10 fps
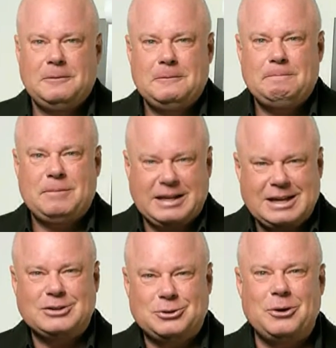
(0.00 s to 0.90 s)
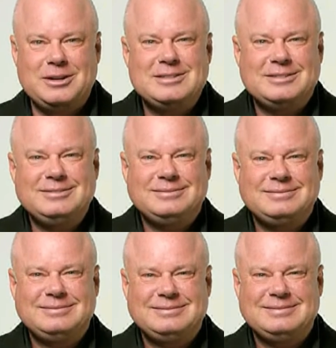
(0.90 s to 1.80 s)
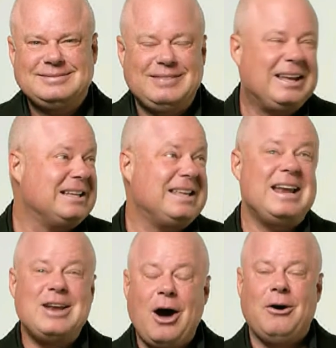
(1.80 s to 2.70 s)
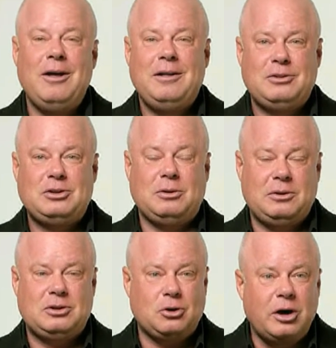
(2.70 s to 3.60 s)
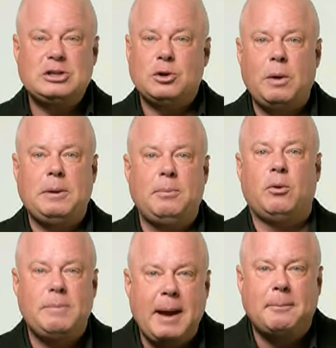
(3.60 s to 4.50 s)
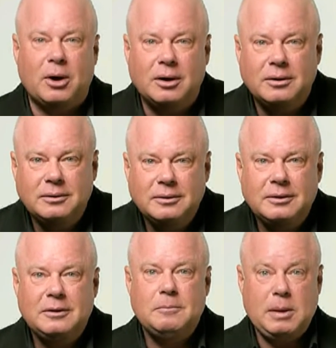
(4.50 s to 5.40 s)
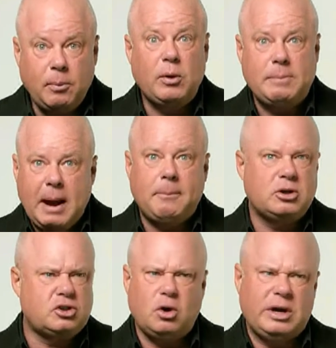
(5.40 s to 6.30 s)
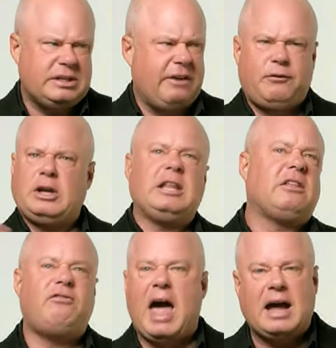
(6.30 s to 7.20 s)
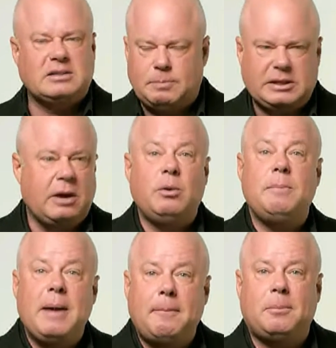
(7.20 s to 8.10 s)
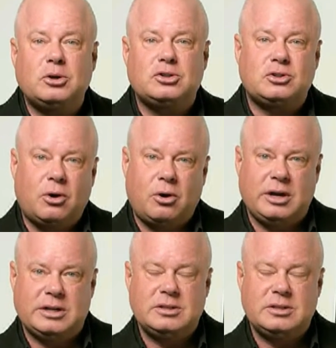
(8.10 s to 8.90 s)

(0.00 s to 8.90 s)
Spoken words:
They tell stories. Because they know. So stories are what people remember. People remember stories. They forget the facts, but they remember stories.